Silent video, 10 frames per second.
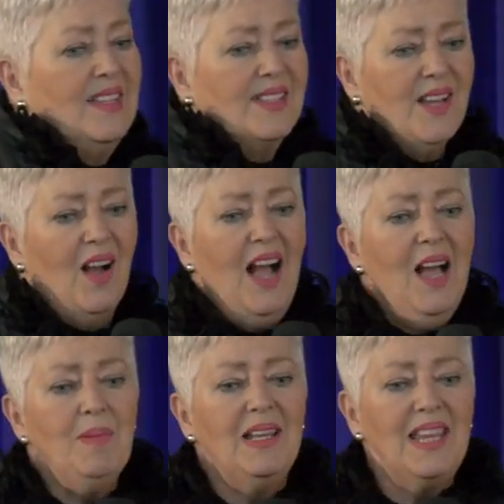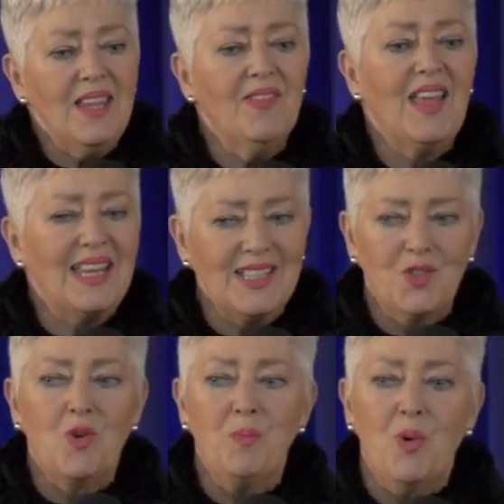So I believe that
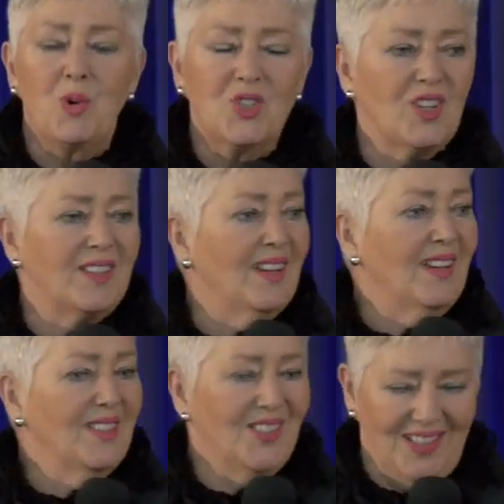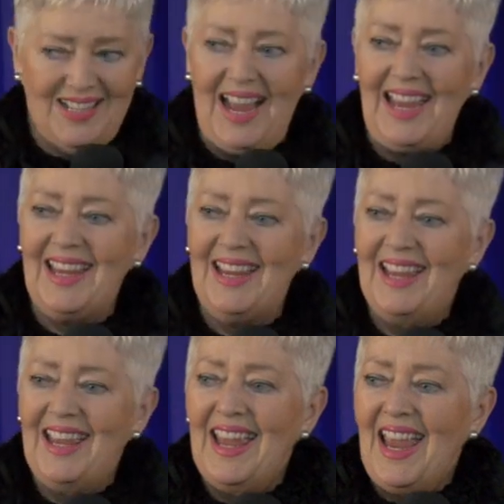is your portion today
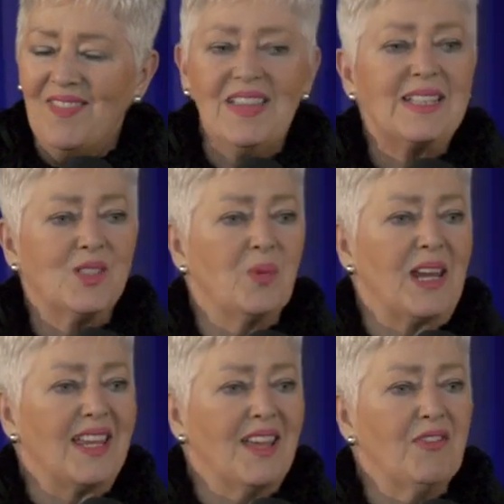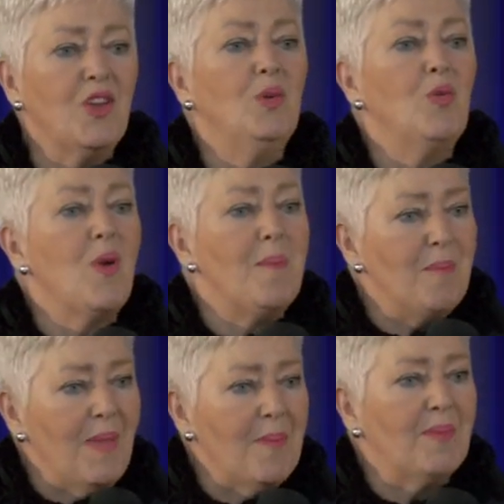and this week. If you will
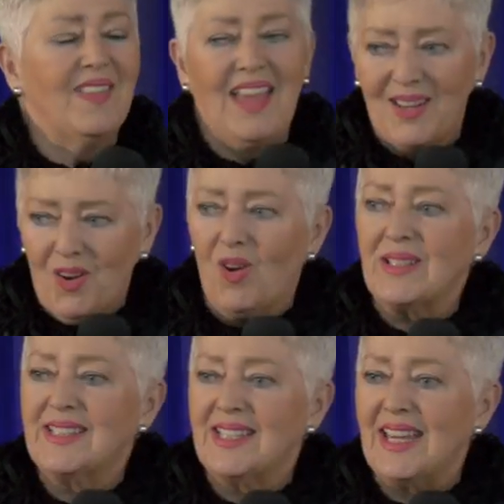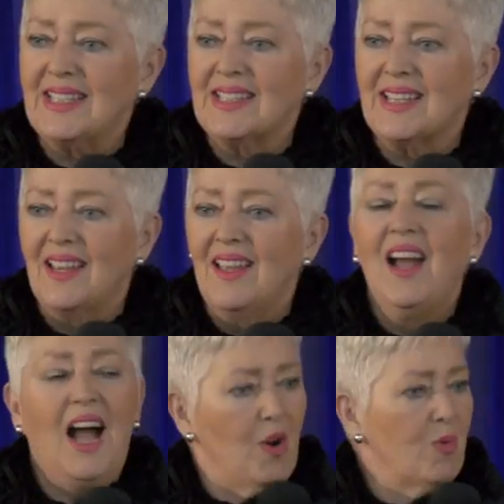remember that God says,
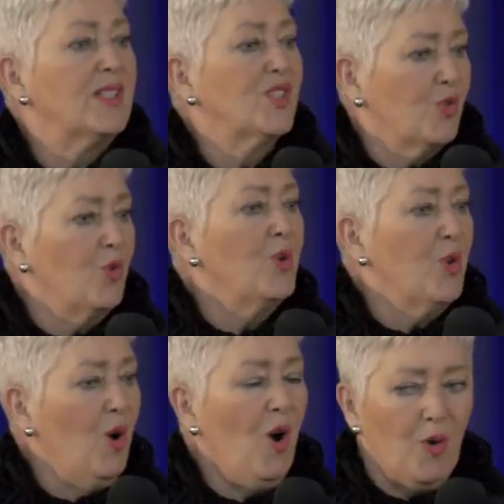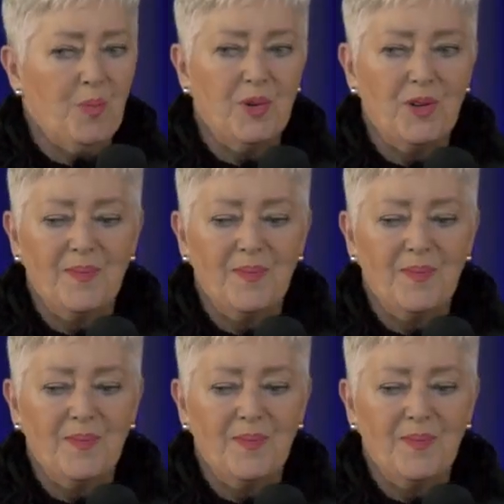I restore your hope.